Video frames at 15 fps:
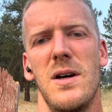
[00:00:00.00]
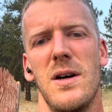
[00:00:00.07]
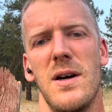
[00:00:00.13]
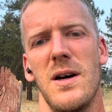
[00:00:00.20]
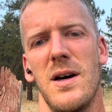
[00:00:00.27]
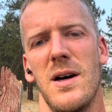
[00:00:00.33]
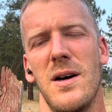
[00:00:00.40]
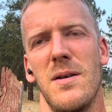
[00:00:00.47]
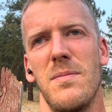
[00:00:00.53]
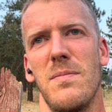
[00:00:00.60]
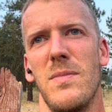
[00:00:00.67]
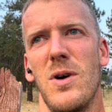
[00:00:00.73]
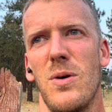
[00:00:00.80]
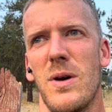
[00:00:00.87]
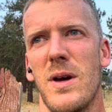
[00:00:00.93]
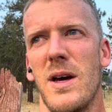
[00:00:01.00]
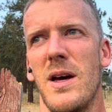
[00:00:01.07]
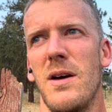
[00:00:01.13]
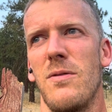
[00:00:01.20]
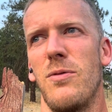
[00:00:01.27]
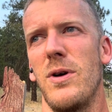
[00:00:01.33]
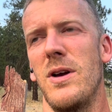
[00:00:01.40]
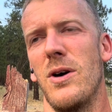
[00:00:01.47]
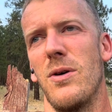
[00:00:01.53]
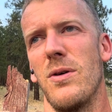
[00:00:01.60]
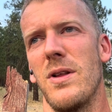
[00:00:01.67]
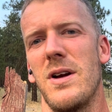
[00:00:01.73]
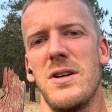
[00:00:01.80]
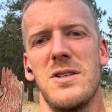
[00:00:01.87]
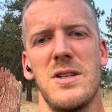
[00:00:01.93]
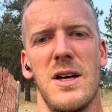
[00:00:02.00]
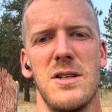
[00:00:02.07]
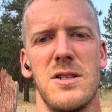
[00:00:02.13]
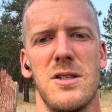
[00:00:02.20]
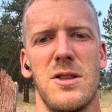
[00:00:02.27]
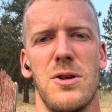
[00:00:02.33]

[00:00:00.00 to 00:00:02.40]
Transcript: Uh, okay, if we know that it says